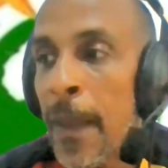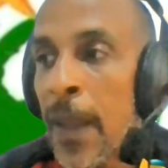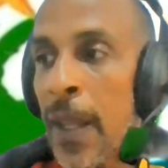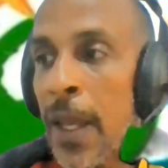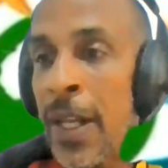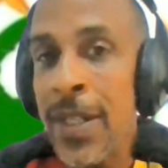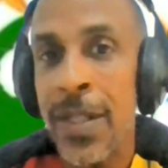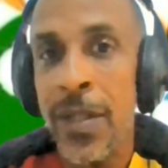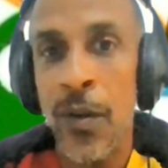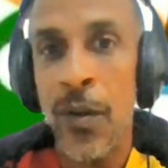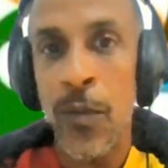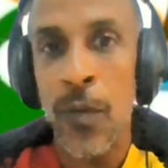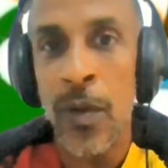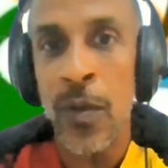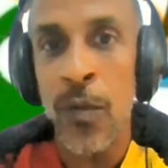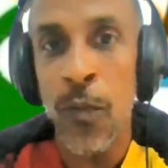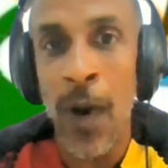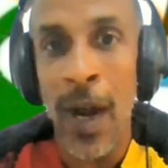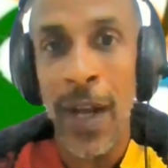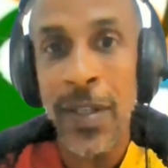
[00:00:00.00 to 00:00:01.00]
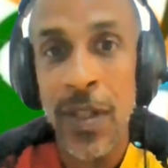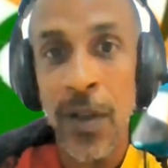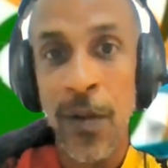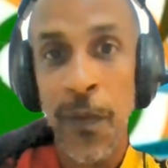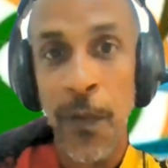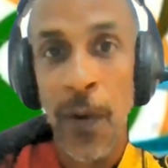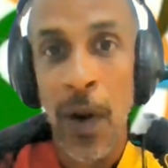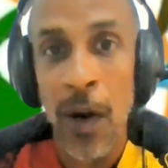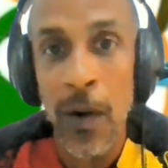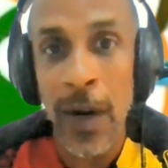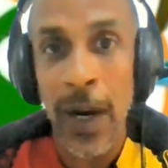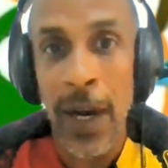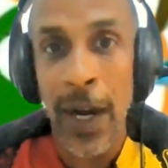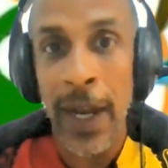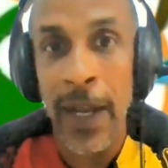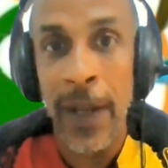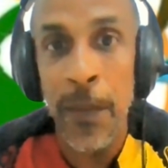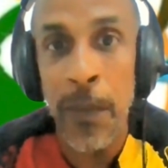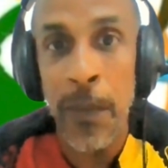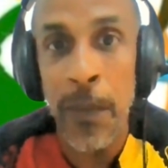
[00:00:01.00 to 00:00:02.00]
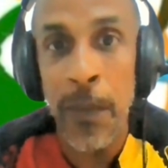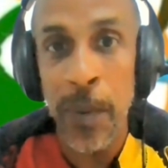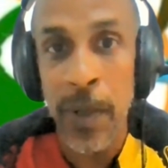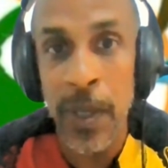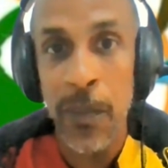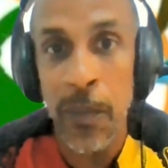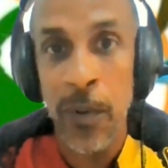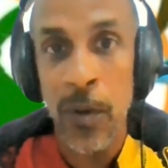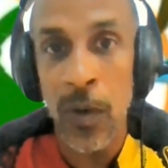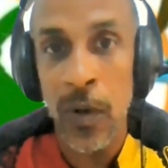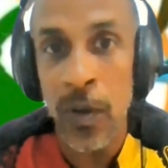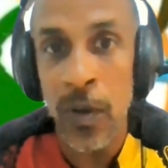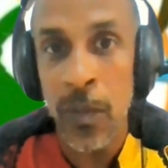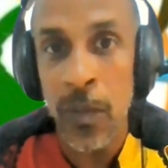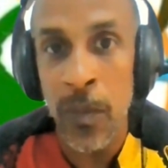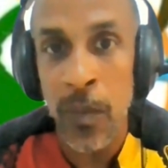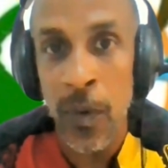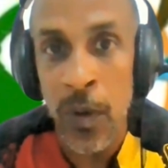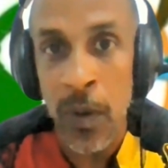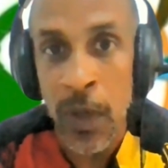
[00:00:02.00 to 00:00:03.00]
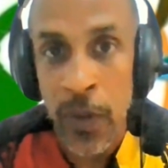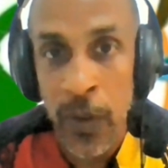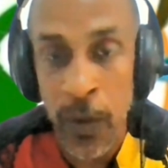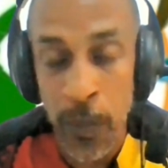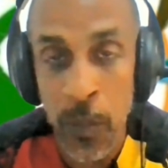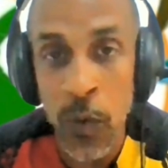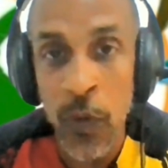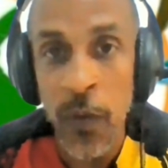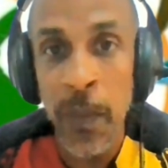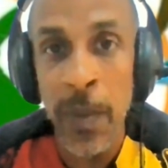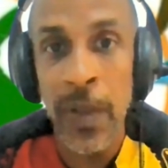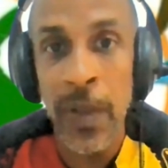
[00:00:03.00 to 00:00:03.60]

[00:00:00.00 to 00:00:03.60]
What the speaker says: It's the Rastafari people, the movement,